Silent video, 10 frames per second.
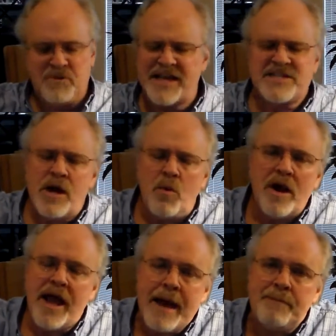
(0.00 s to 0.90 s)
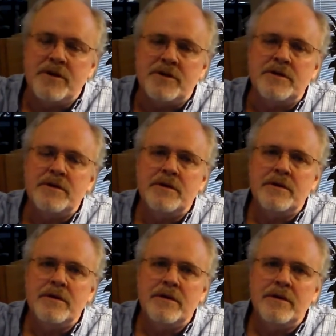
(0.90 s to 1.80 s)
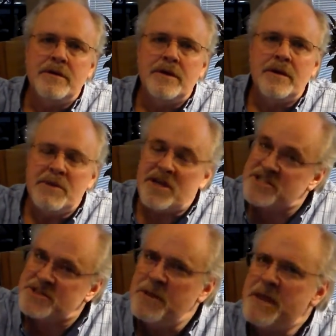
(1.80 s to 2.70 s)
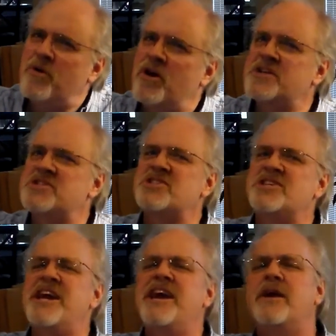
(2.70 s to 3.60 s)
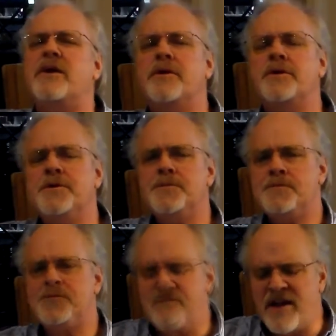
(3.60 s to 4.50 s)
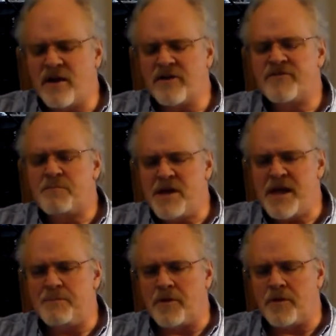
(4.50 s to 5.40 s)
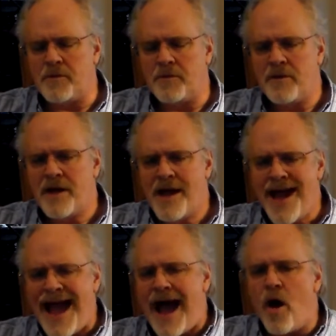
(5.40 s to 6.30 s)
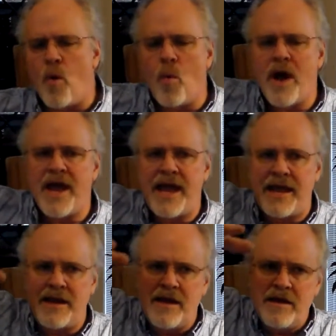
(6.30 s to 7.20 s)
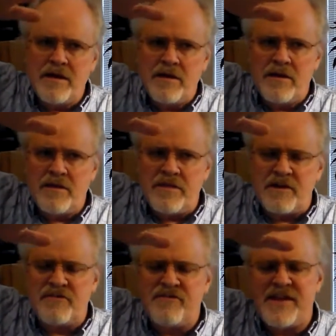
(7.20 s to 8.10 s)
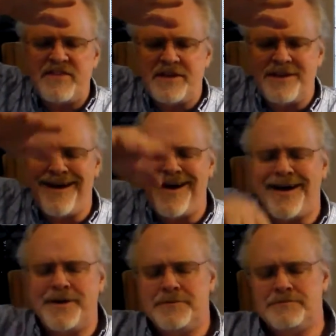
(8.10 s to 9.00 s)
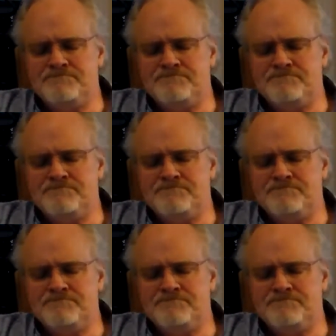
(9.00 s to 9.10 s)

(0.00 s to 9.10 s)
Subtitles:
But that's not what happened, because the people got scared. The fear of the people outweighed their faith in God.